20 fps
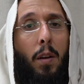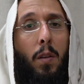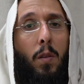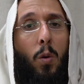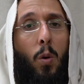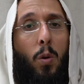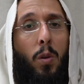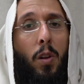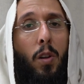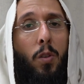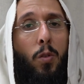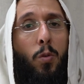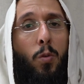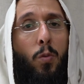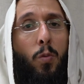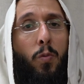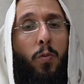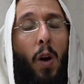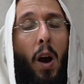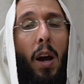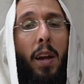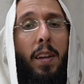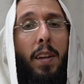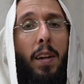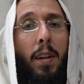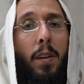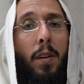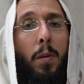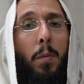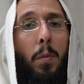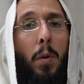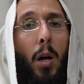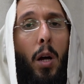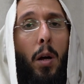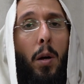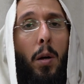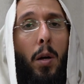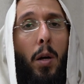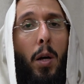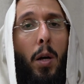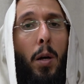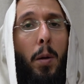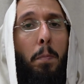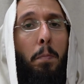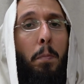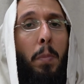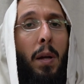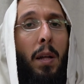in order to find a, uh,